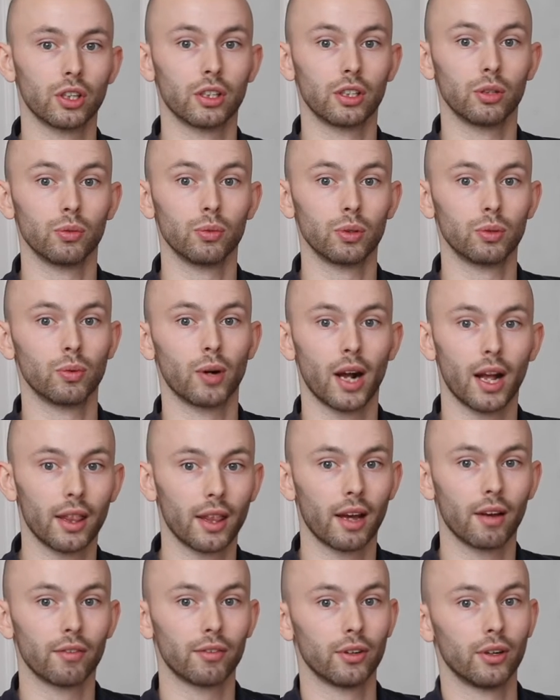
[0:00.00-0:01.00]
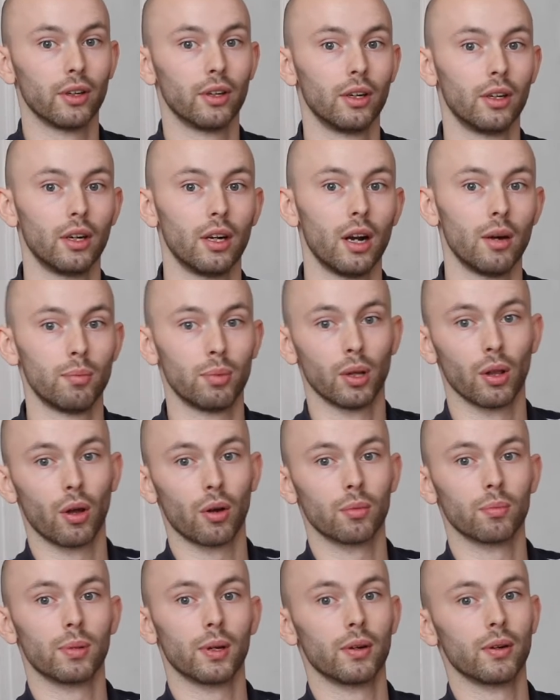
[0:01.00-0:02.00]
and you would wear that for a
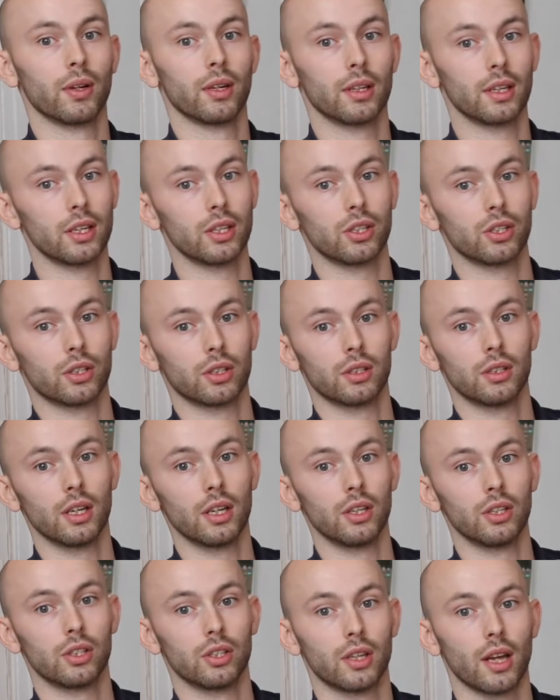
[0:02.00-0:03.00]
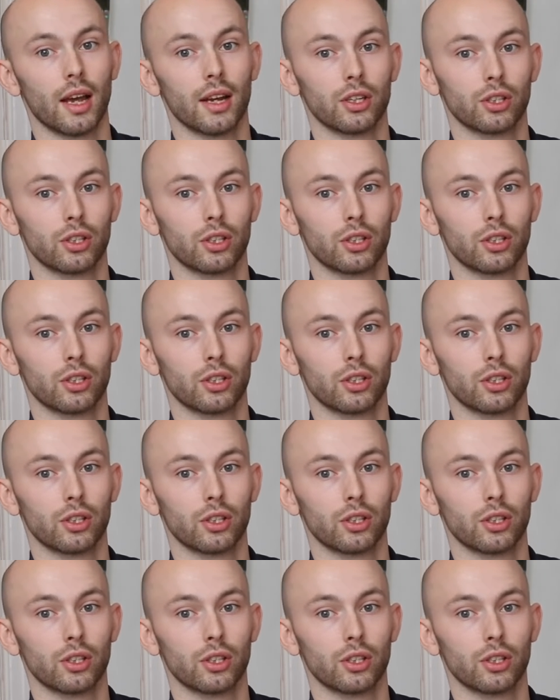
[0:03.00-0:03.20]
prolonged period each day,